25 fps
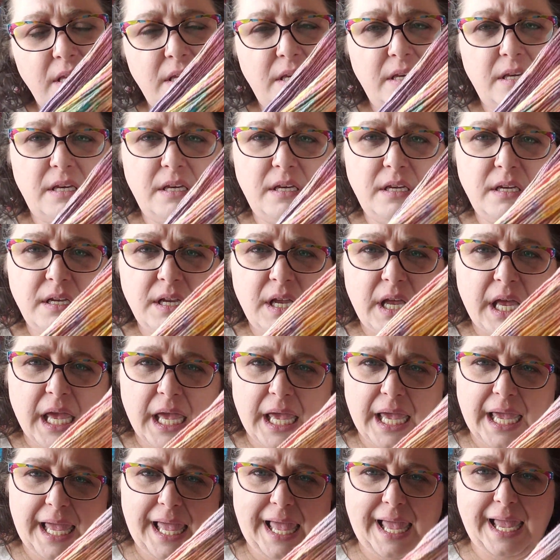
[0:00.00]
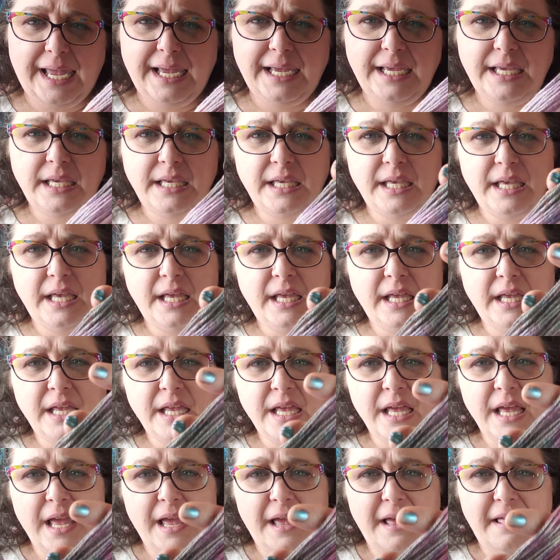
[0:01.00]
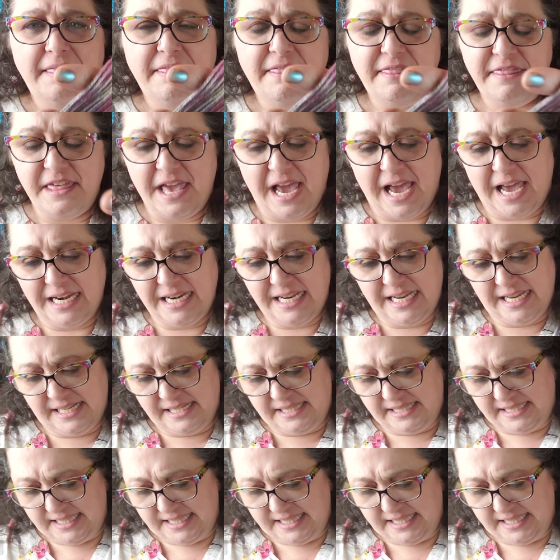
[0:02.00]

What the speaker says: the hank. And that is